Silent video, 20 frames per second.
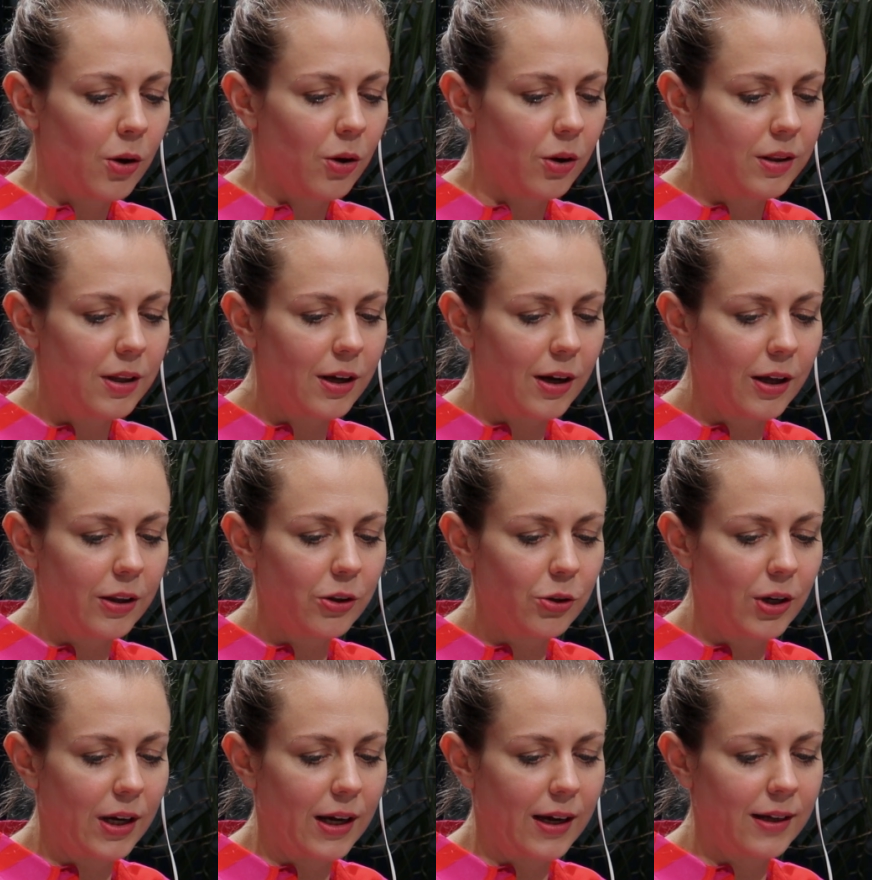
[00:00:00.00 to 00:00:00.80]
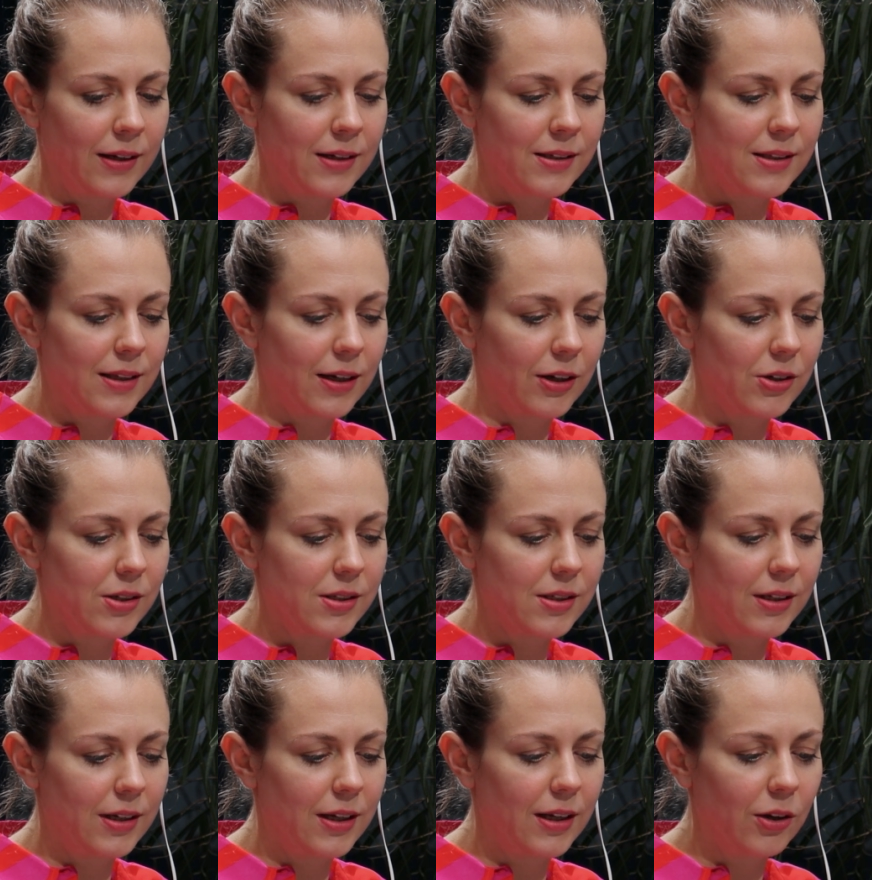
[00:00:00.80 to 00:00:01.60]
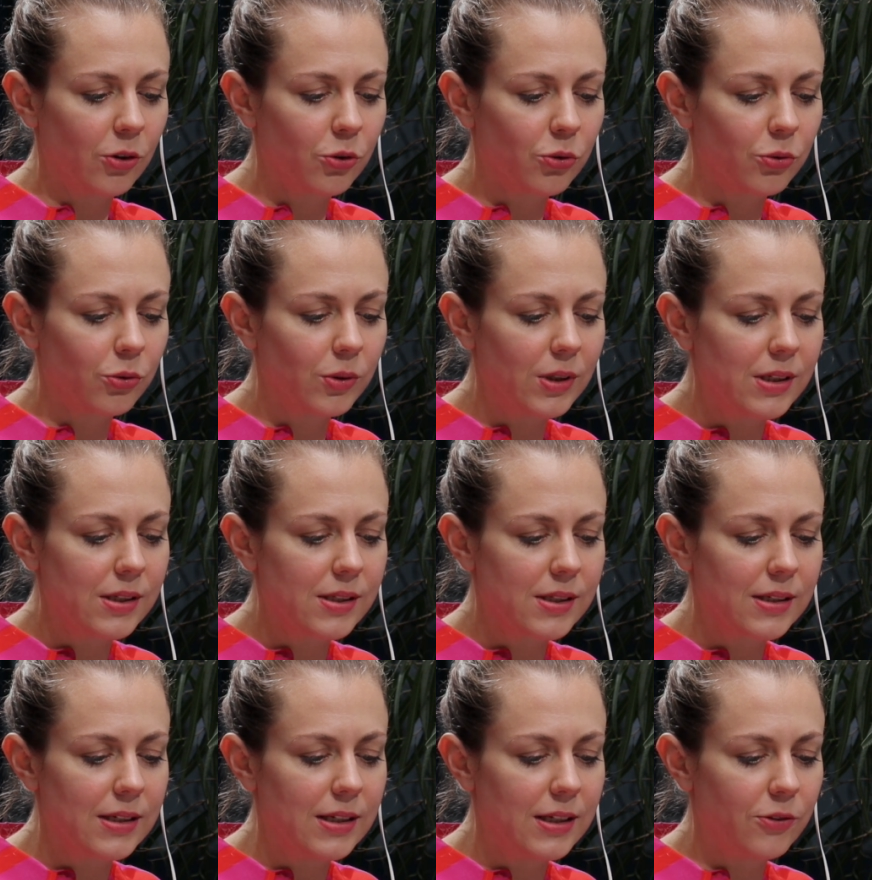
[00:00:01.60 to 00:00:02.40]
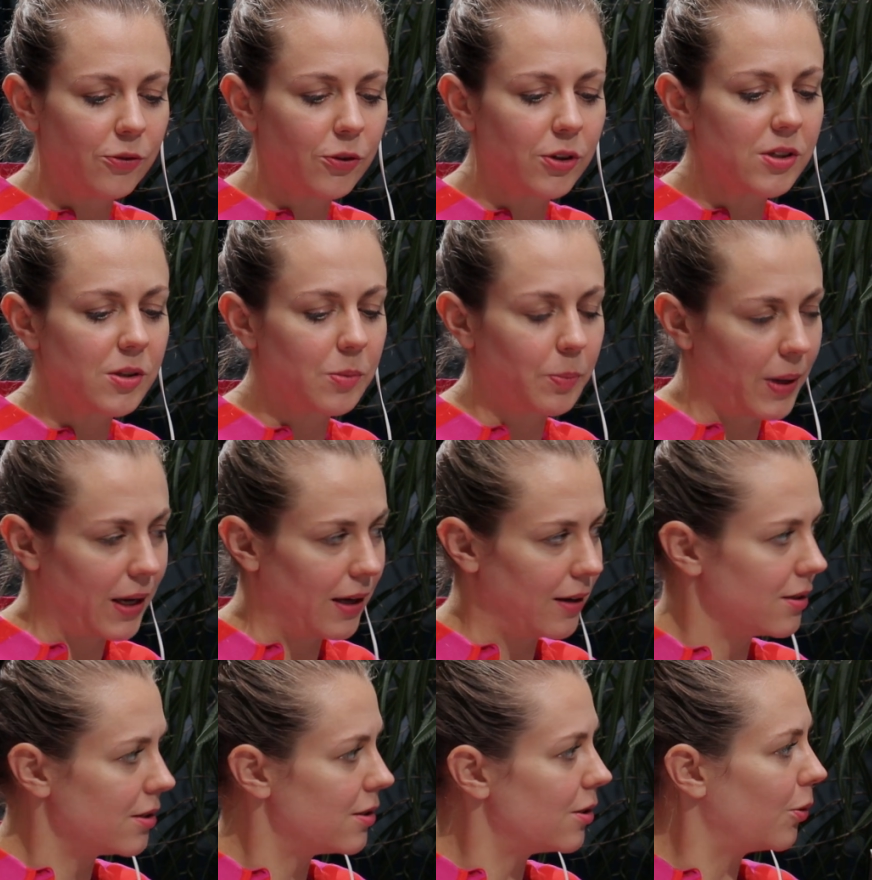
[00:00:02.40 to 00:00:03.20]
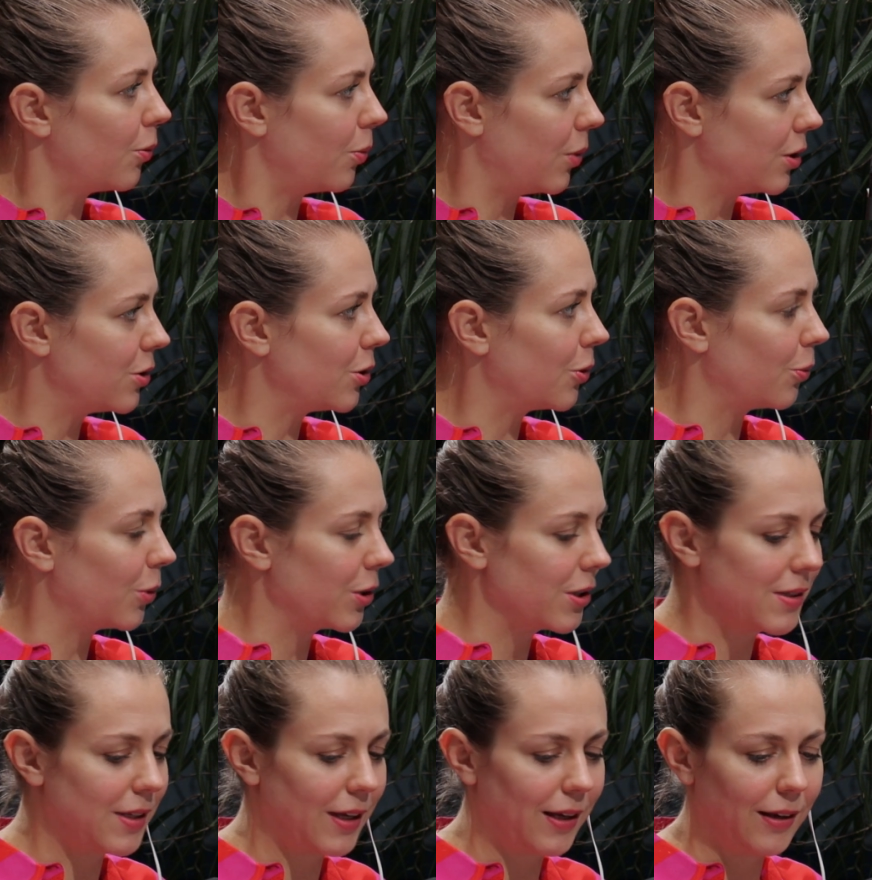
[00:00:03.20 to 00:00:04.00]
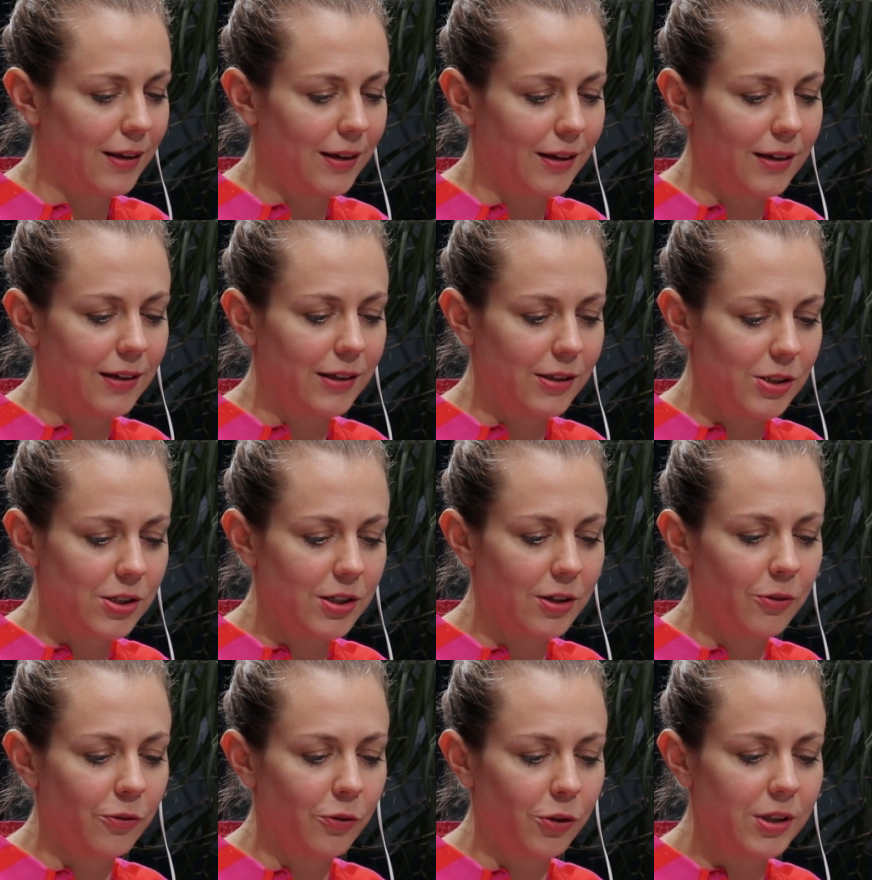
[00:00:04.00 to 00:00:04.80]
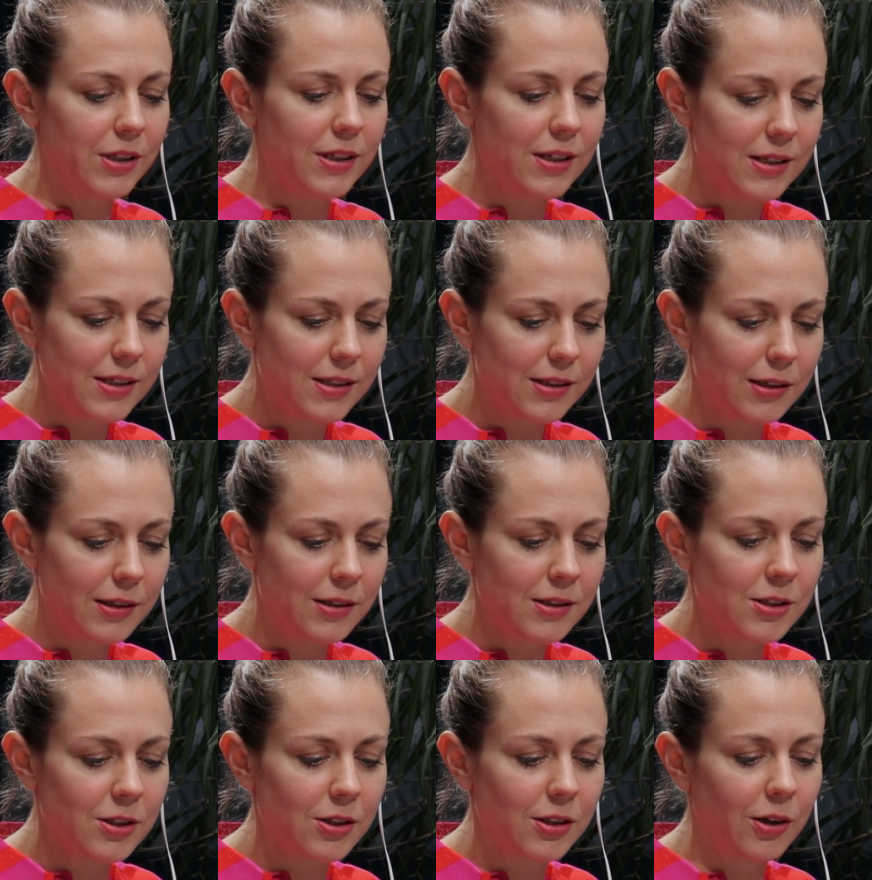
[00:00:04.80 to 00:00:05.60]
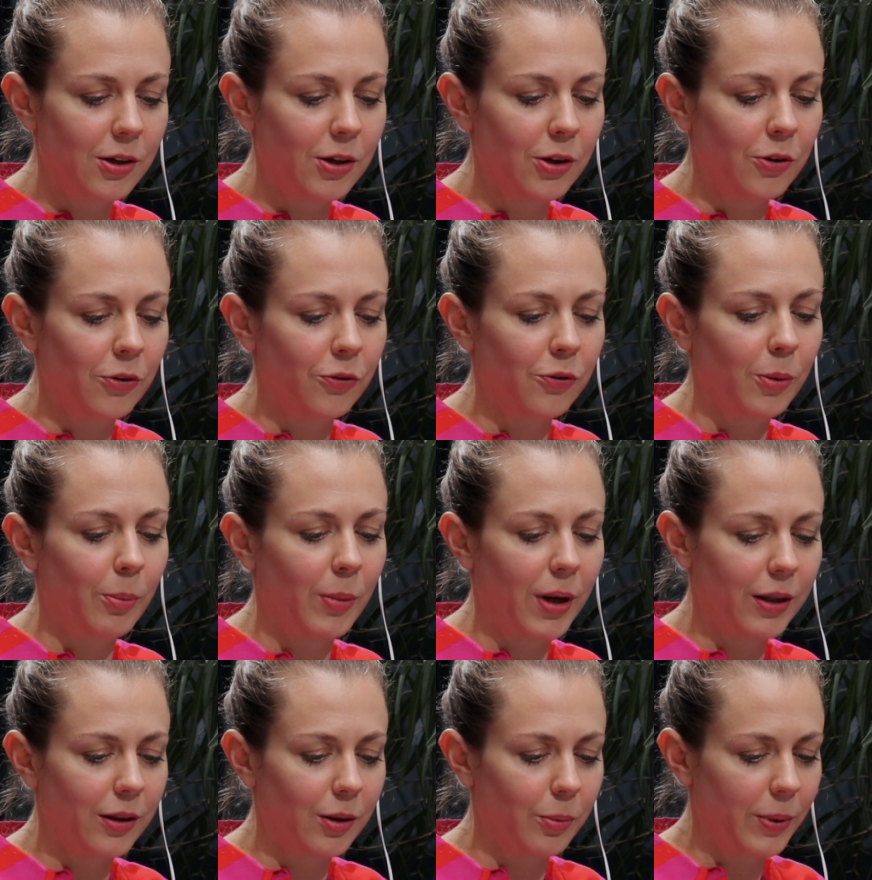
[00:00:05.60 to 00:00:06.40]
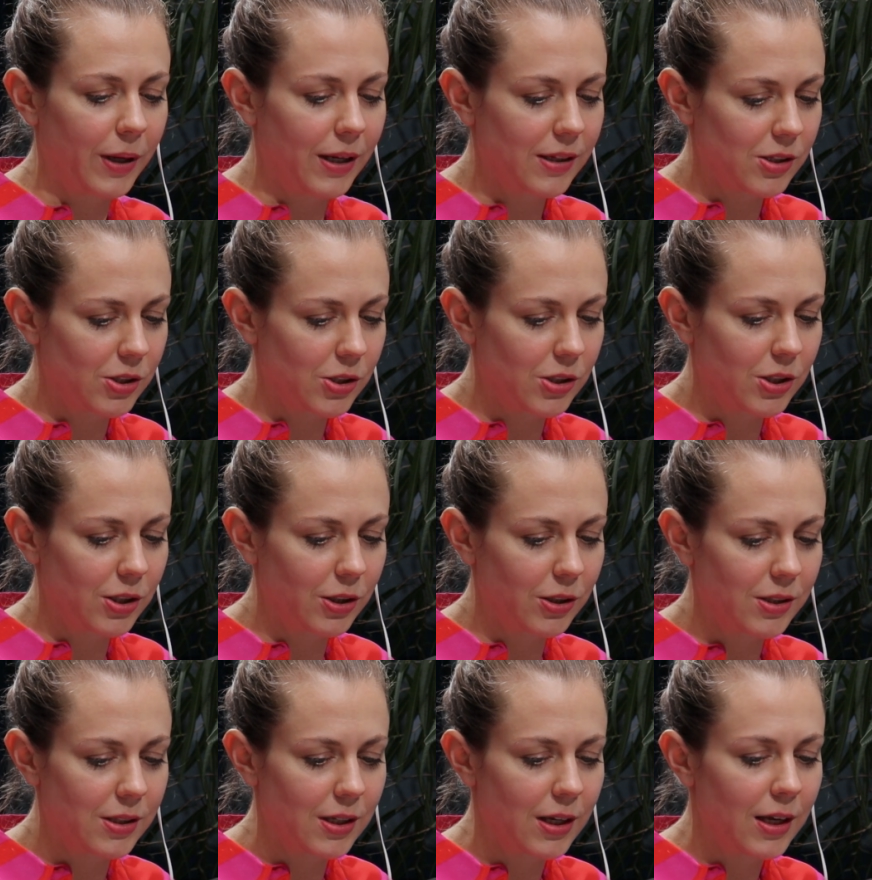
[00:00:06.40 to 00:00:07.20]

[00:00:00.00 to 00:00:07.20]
On the other hand, there is an increased need for space. So what you were saying, Alice, for distance from other passengers